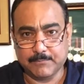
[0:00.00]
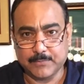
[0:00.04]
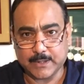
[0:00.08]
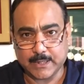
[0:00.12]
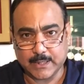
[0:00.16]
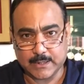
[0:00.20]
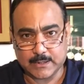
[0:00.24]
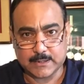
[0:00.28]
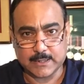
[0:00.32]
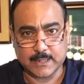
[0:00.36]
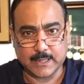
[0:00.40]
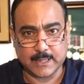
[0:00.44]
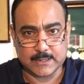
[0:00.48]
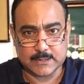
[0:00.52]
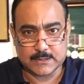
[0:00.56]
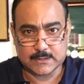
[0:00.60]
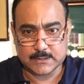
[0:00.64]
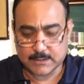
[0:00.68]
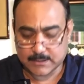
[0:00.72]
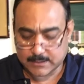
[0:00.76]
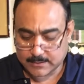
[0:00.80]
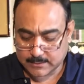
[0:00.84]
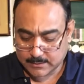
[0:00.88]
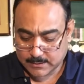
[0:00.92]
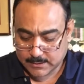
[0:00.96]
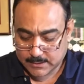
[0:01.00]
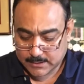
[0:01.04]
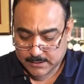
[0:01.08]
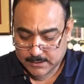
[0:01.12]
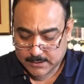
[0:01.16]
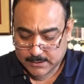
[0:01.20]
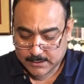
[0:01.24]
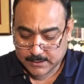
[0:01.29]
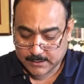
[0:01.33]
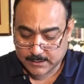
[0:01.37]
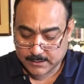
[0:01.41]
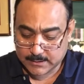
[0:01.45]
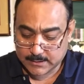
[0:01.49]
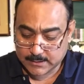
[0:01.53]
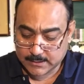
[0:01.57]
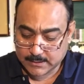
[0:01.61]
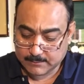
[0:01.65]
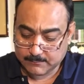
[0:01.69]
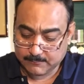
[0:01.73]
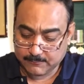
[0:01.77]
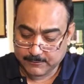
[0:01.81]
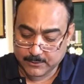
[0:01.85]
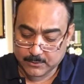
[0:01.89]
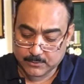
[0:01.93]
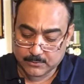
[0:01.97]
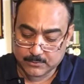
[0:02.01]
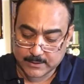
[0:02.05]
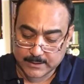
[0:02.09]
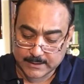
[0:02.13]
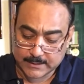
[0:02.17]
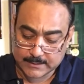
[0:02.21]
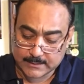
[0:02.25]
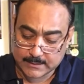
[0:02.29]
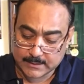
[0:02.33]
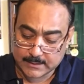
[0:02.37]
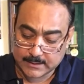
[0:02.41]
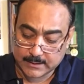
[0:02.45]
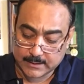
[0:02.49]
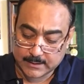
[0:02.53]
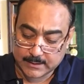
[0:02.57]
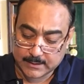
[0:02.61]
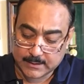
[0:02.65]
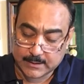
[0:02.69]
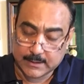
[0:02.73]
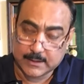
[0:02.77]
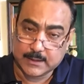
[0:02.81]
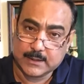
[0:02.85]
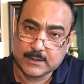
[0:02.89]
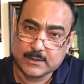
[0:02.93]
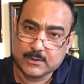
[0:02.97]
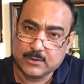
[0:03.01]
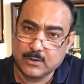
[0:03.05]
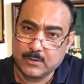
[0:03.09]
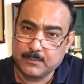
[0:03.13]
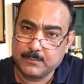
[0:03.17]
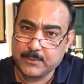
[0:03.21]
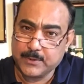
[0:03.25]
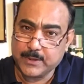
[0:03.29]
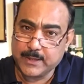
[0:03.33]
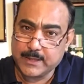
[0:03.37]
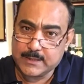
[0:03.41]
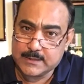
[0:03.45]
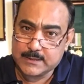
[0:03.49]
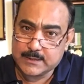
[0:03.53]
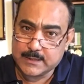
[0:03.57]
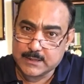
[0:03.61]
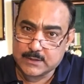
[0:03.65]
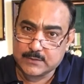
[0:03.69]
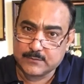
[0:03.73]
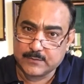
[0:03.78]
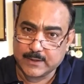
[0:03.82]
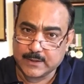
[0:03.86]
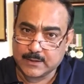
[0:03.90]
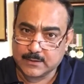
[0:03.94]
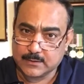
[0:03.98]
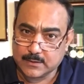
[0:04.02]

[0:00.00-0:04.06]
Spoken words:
It has a few other components as well.